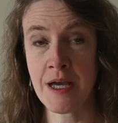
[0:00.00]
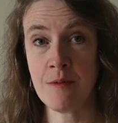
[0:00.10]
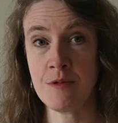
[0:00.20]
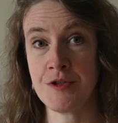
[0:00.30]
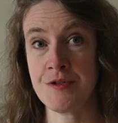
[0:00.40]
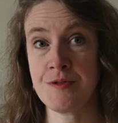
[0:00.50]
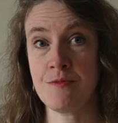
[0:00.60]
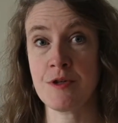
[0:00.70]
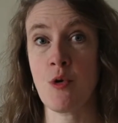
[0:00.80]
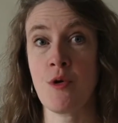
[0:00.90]
which is
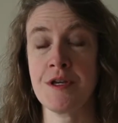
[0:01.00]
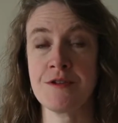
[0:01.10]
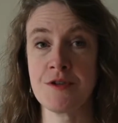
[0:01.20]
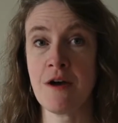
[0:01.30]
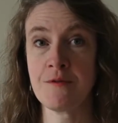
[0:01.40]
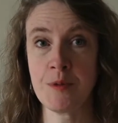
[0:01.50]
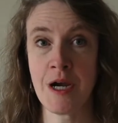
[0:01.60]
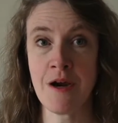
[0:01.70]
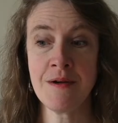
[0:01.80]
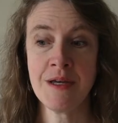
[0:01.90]
recording
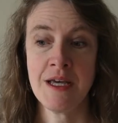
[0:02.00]
software,